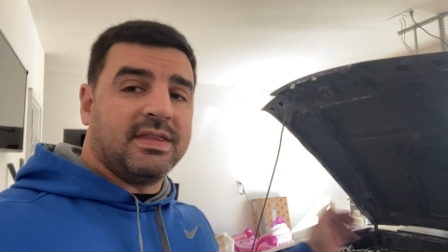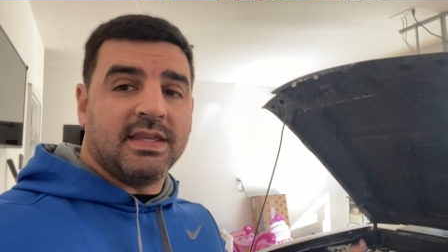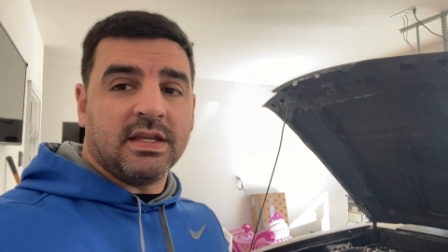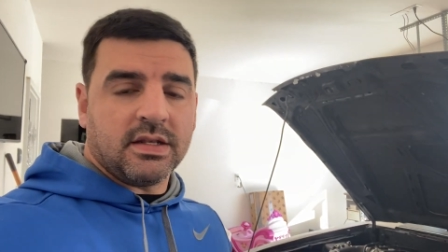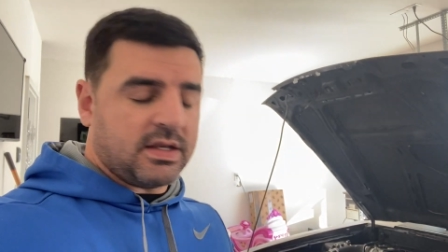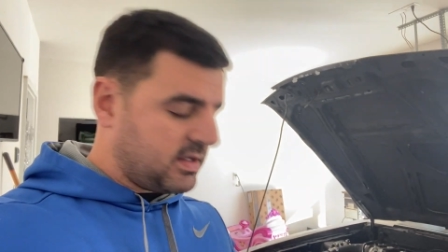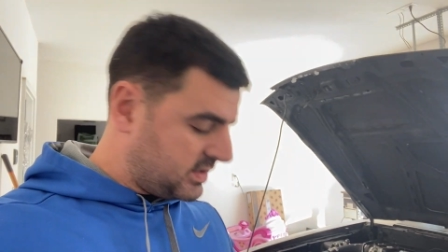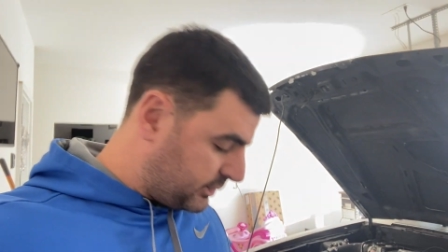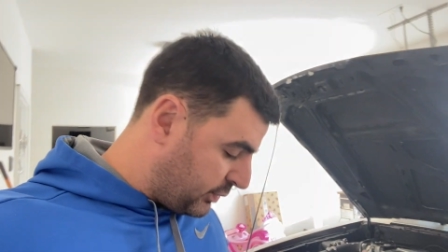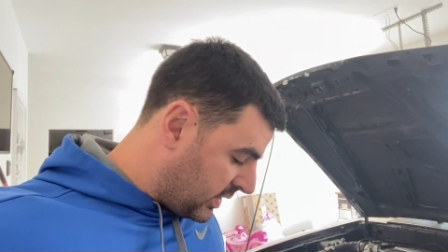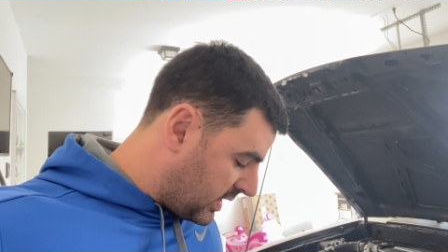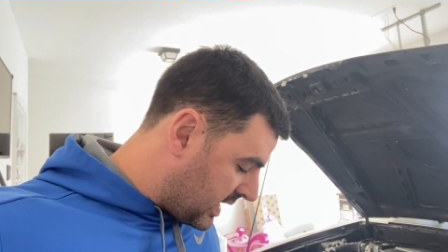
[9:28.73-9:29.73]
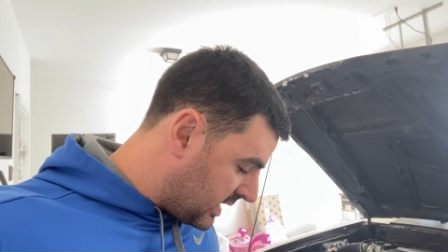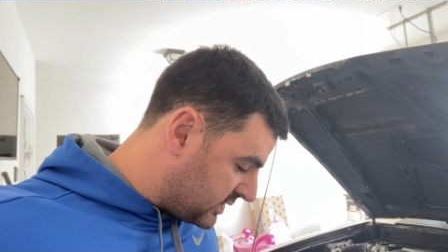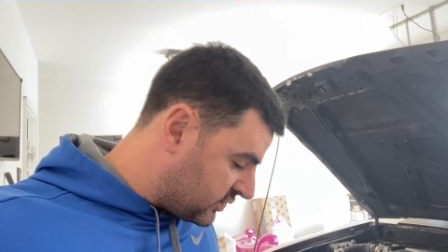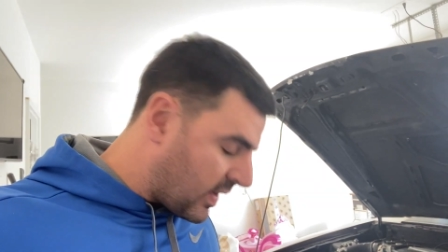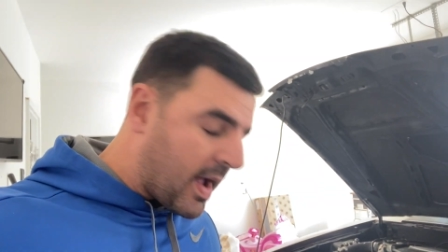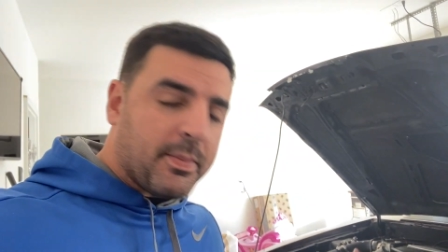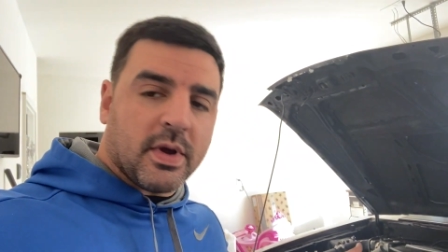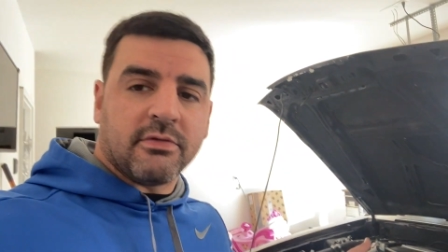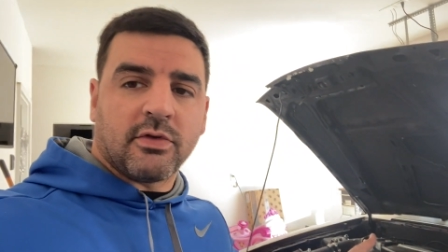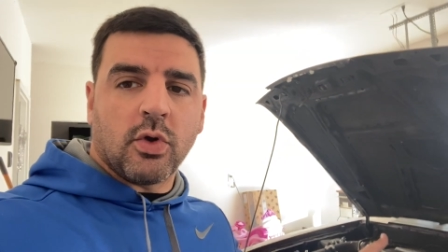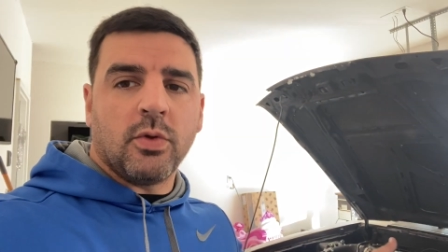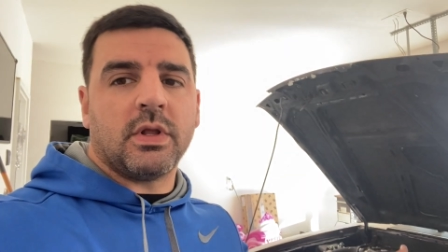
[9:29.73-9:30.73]
Didn't spill a drop of
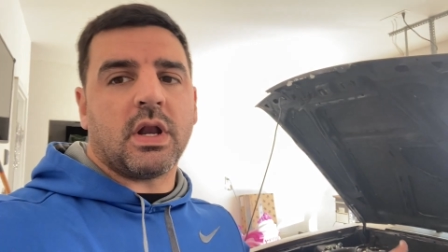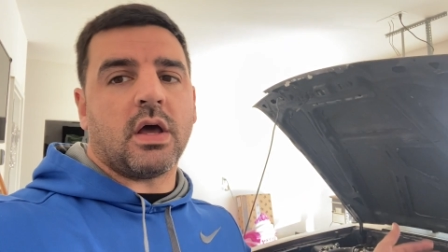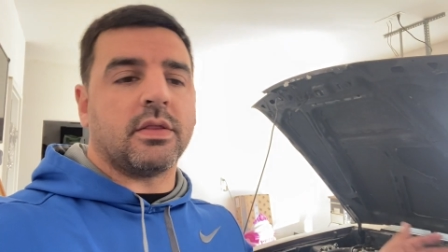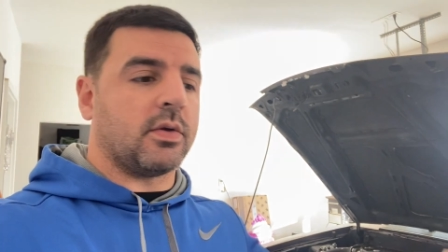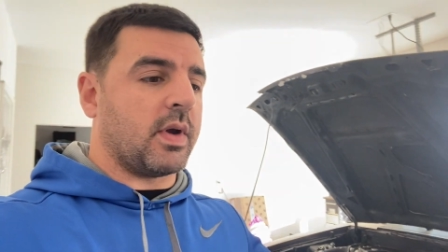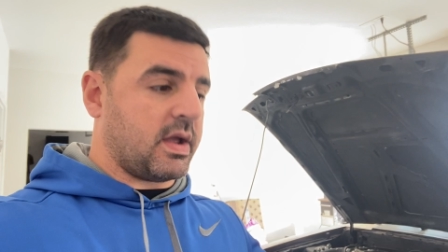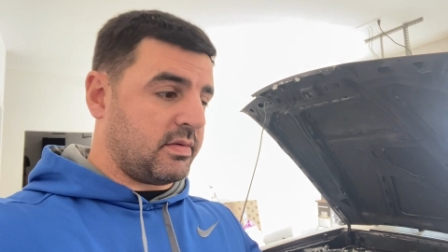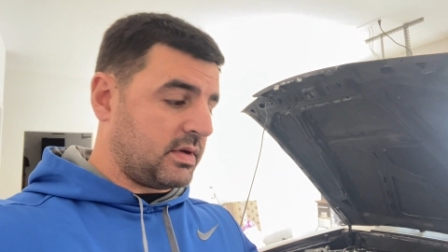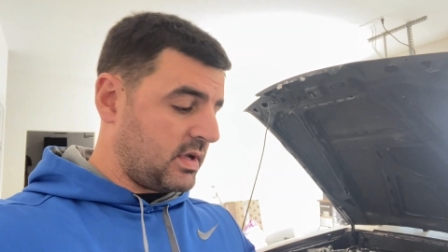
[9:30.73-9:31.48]
coolant on the ground.